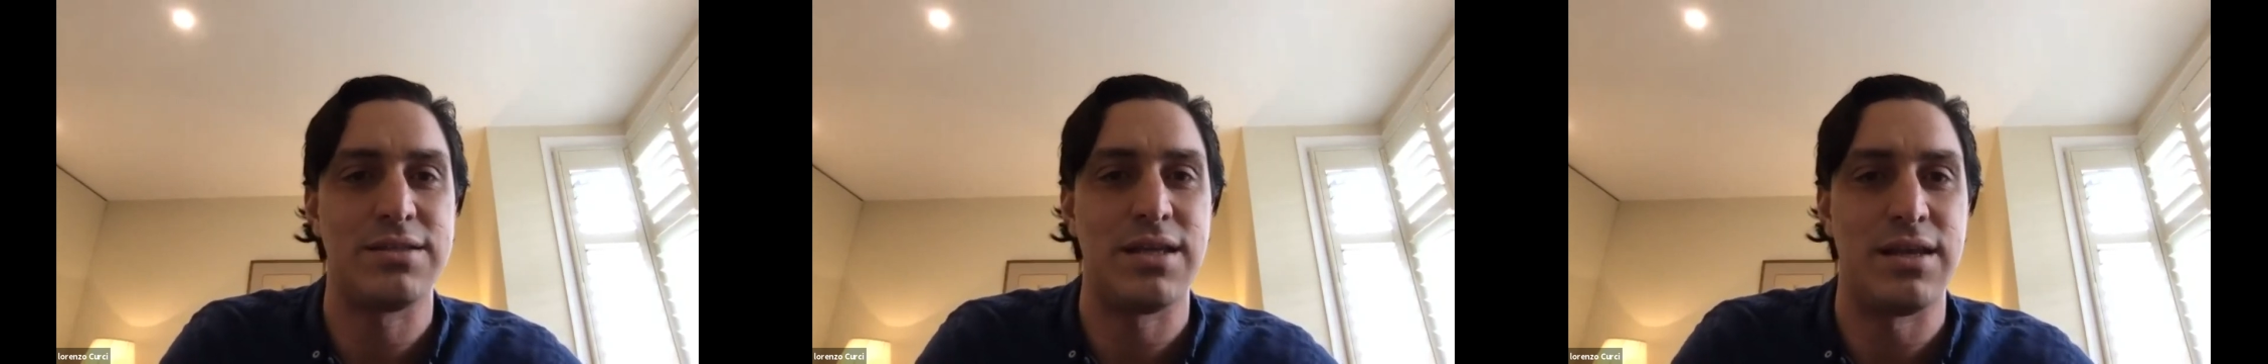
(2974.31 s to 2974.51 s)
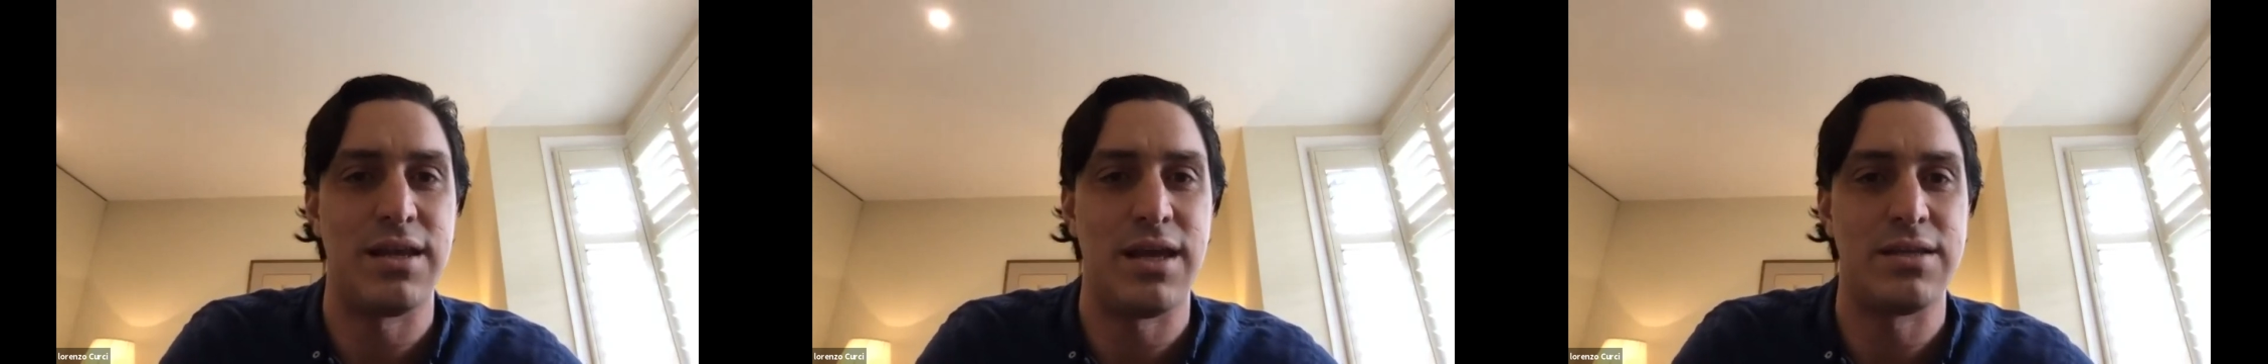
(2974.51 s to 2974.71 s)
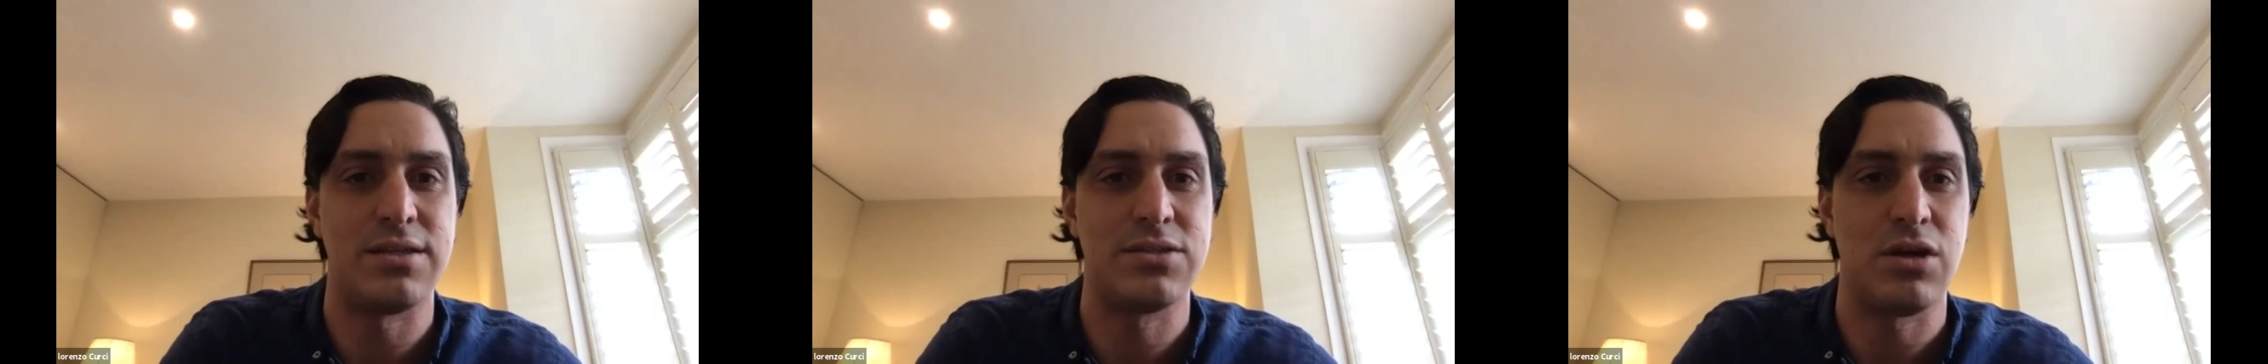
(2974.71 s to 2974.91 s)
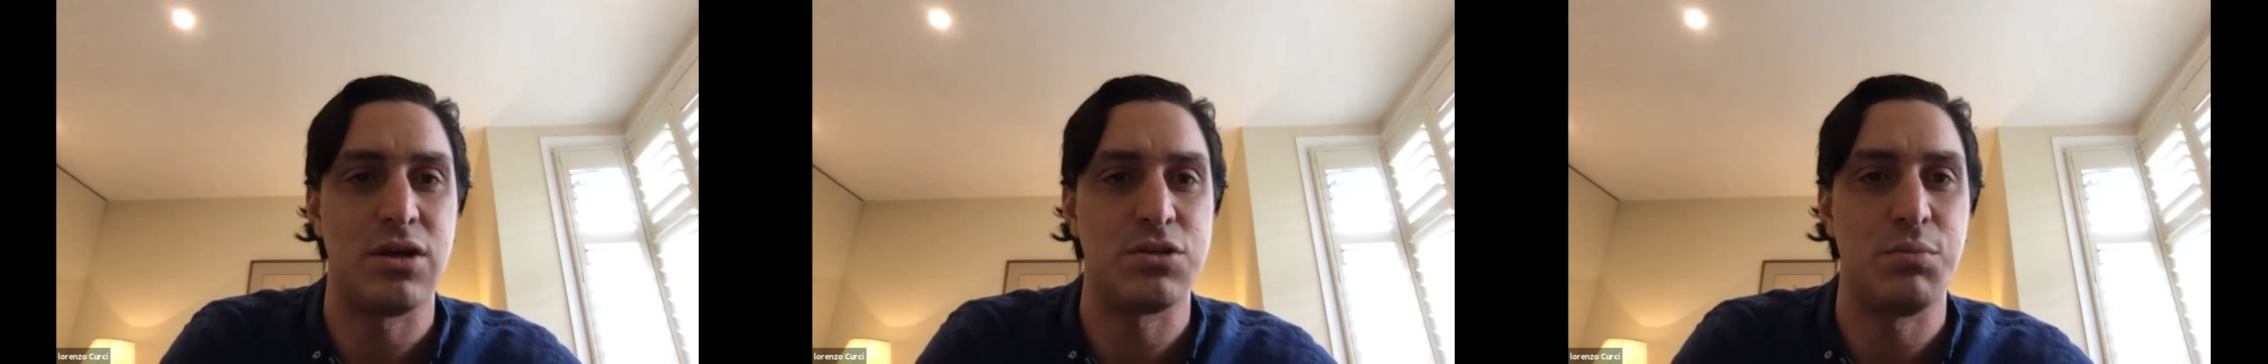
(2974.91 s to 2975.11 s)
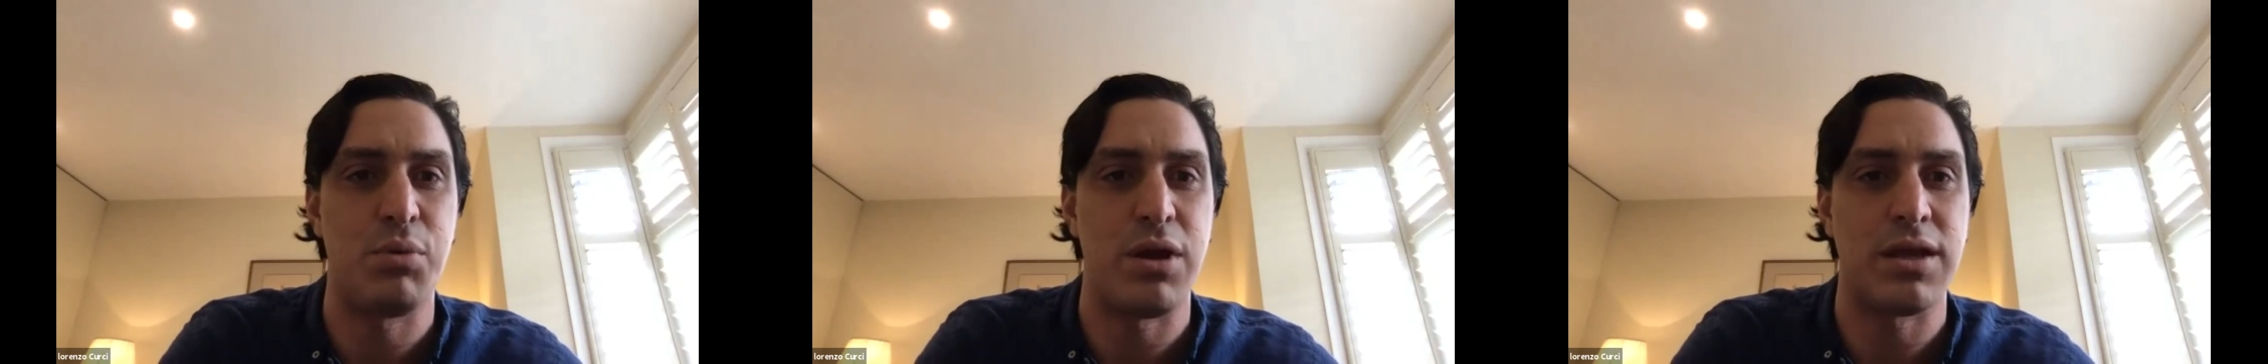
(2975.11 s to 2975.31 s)
and start
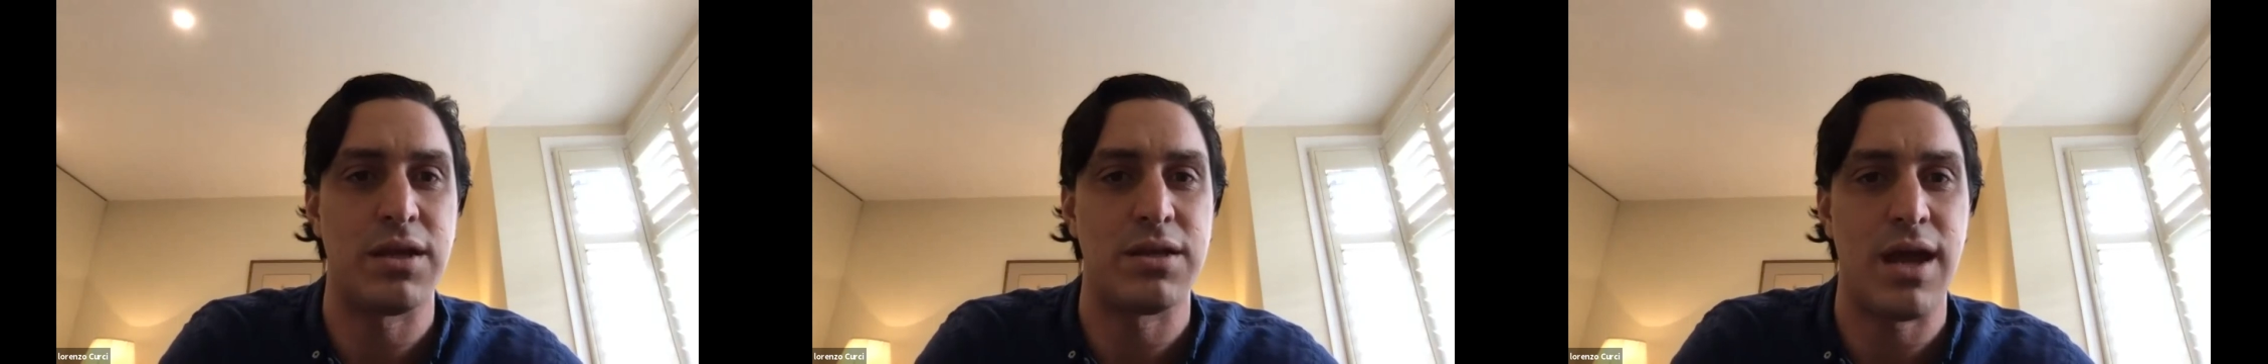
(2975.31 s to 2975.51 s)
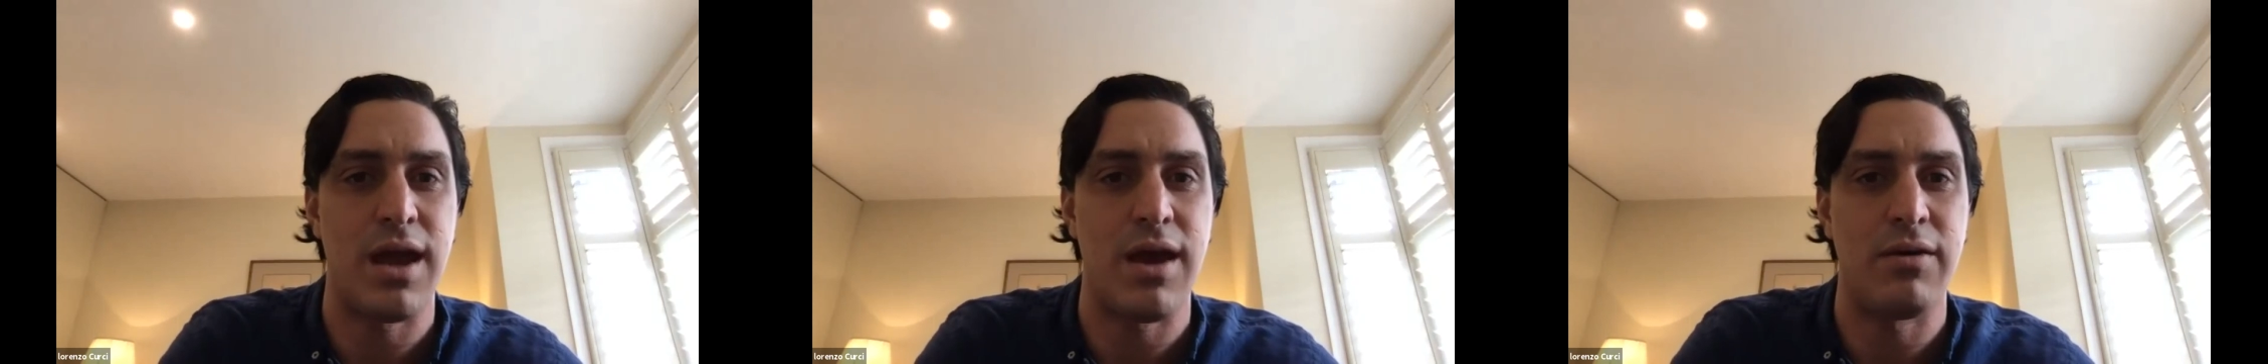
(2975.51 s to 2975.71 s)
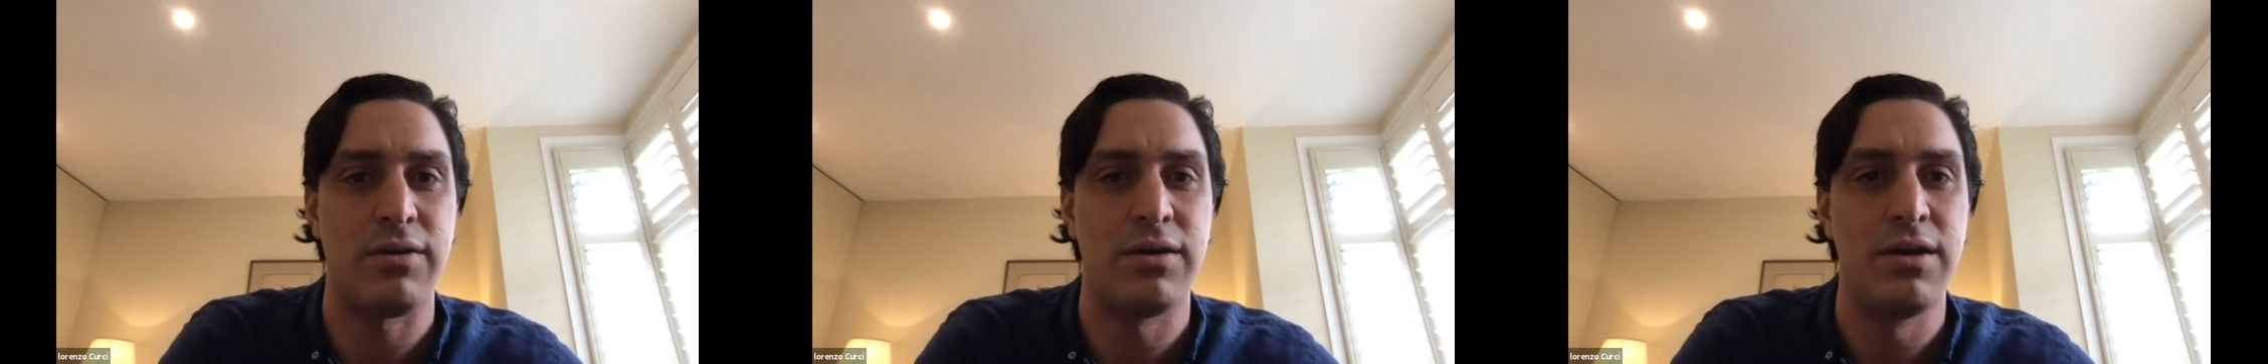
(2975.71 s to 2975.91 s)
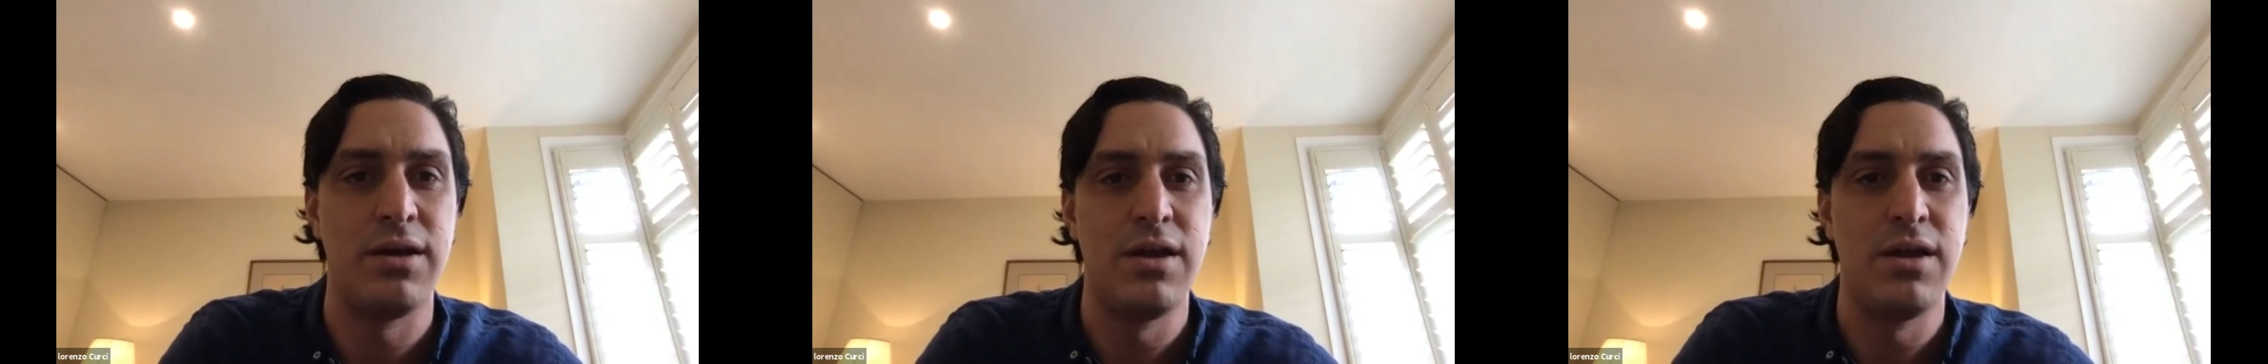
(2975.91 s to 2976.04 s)
to break it down,